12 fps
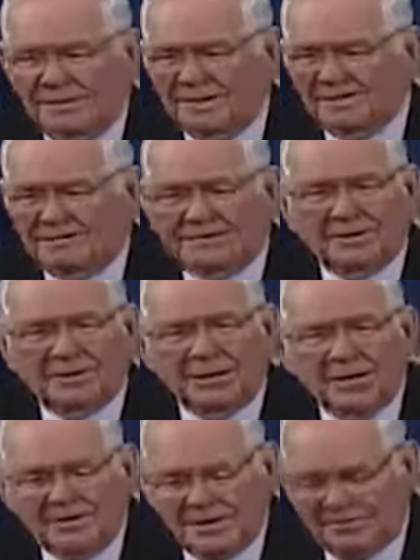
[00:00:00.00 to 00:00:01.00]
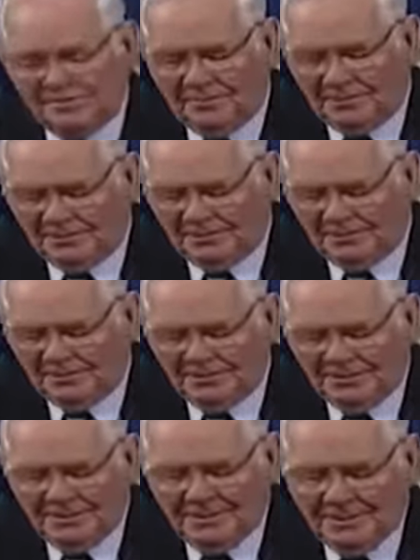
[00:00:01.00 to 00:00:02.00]
He's a forgiving Father,
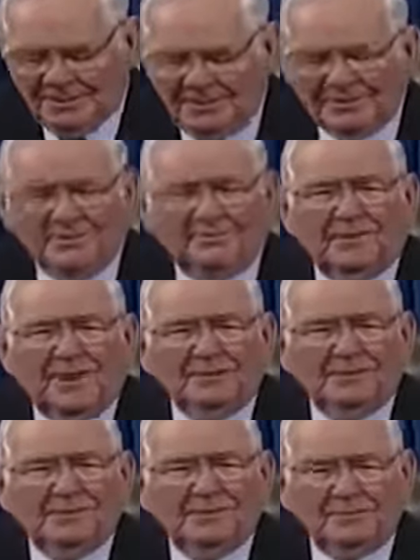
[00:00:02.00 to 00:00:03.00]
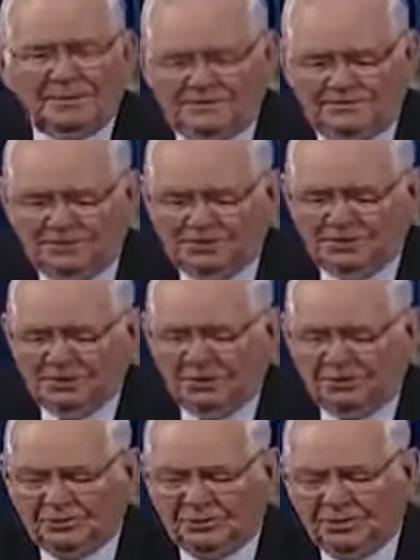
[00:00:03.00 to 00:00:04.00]
and He's a Father that loves His
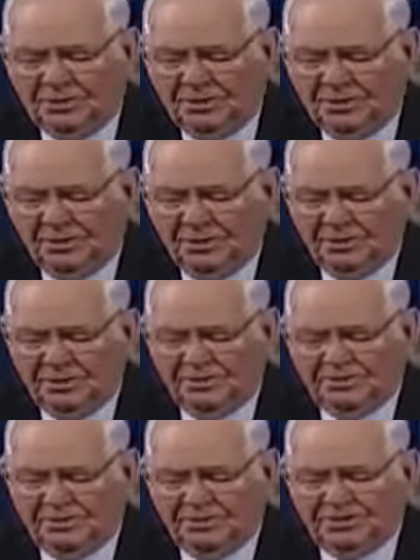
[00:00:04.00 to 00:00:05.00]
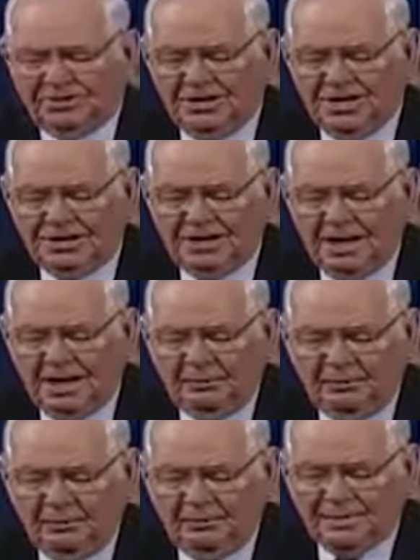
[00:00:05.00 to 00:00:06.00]
children. Verse 10
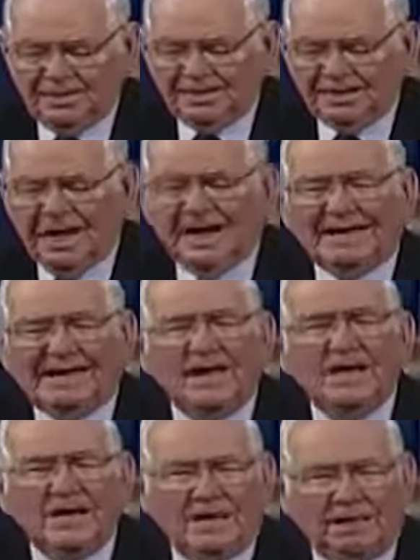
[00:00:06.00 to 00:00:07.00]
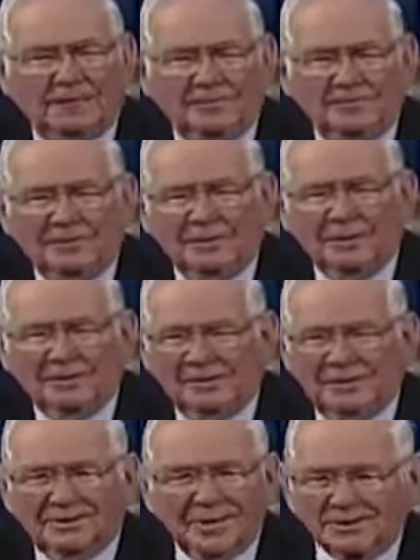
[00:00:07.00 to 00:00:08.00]
I will be thy king,
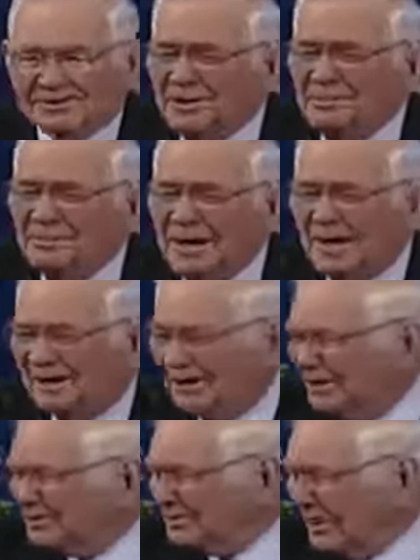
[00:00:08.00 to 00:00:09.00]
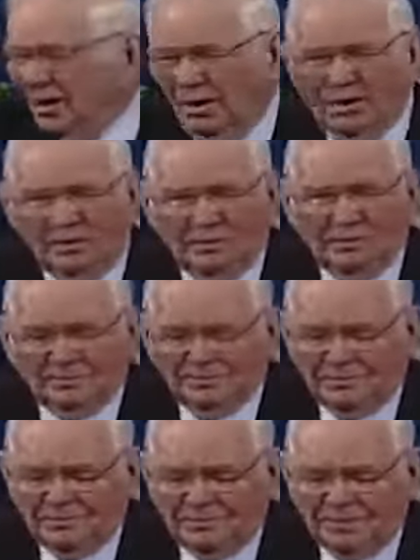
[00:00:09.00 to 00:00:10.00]
not some man, not Saul
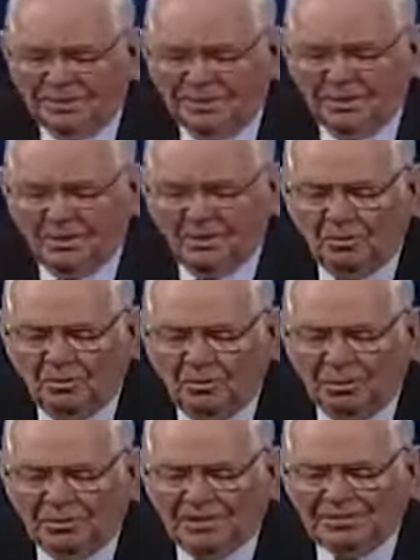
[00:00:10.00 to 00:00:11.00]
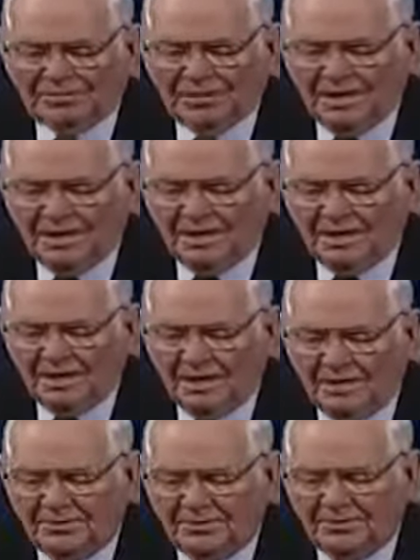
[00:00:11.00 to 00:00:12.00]
where is any
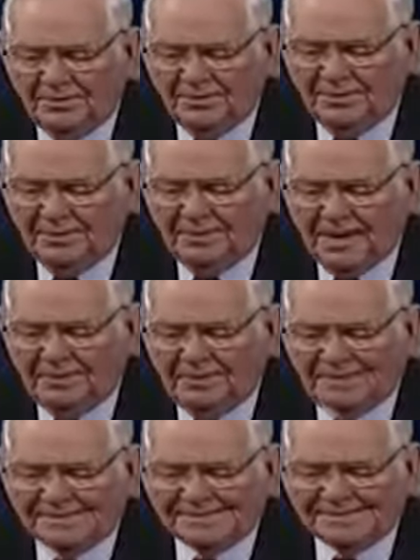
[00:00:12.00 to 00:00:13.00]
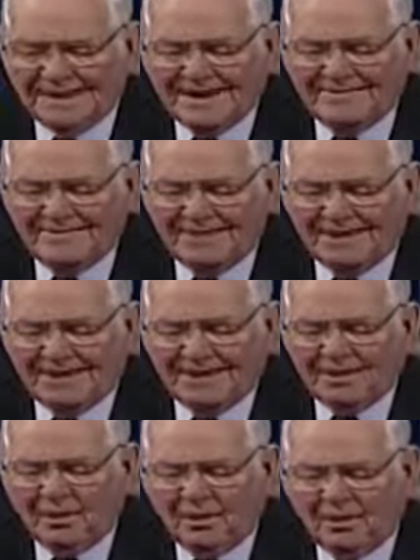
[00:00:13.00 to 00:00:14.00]
other that may save thee
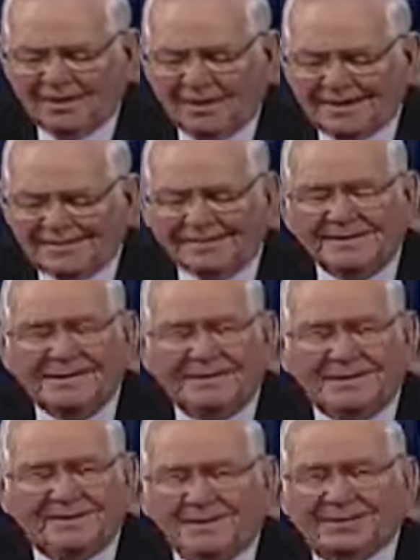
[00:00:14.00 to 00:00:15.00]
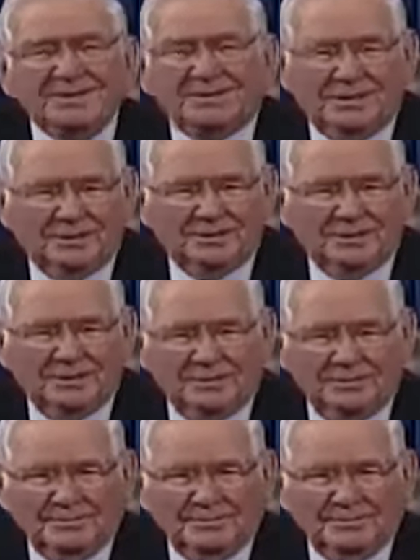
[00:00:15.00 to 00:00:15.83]
in all thy cities? There isn't.